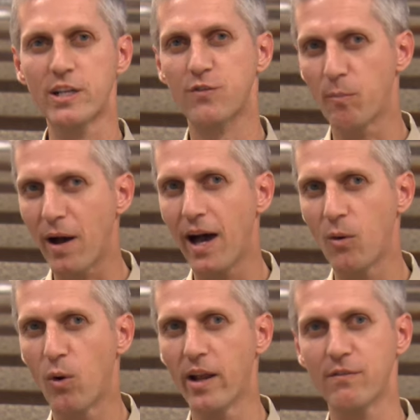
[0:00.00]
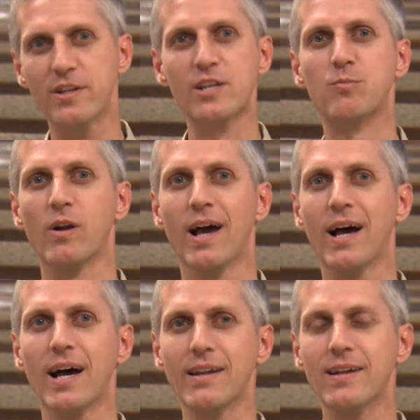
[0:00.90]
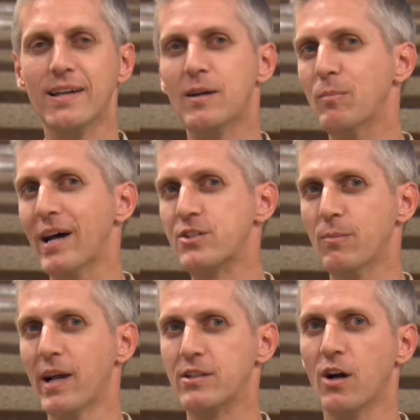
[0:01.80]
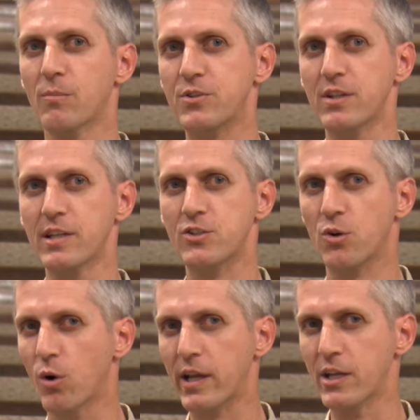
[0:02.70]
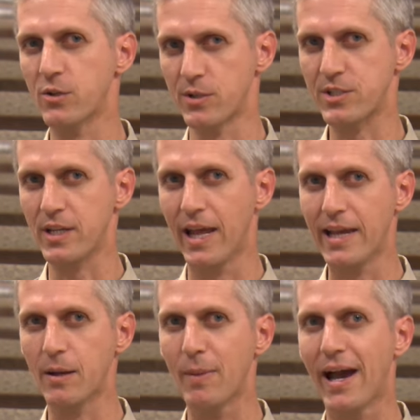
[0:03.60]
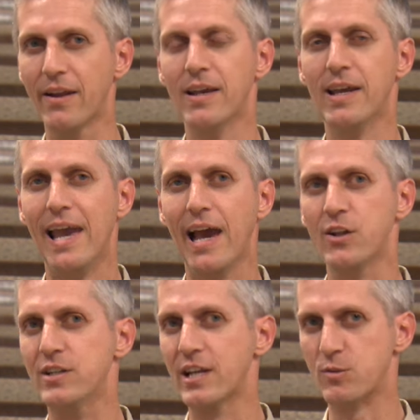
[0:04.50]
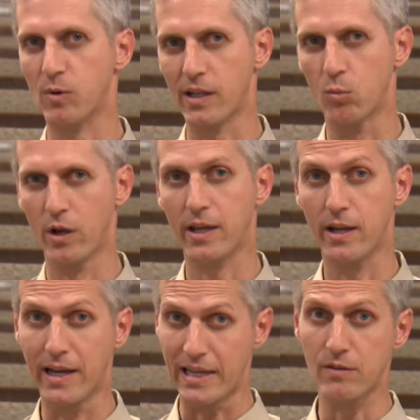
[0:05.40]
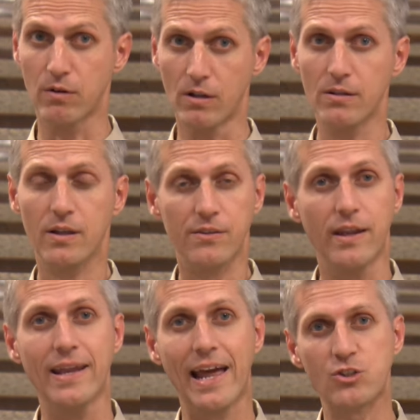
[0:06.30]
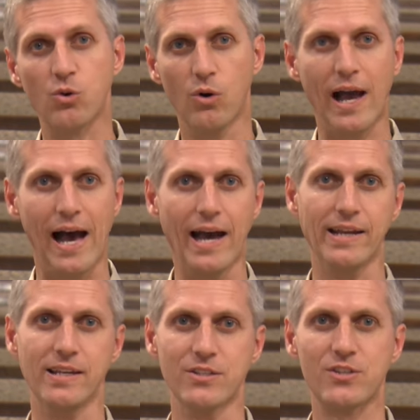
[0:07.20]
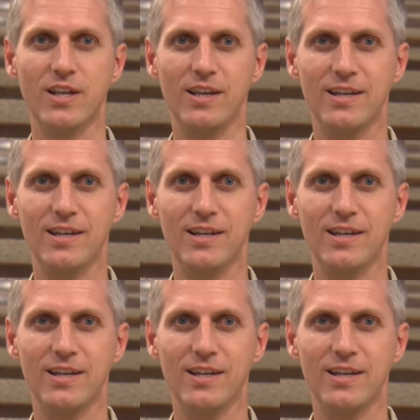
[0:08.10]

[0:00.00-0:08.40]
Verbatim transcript: us for part one of Desperate Heart. Pastor Mike Thompson is talking to us today about how desperately wicked and evil the natural heart is.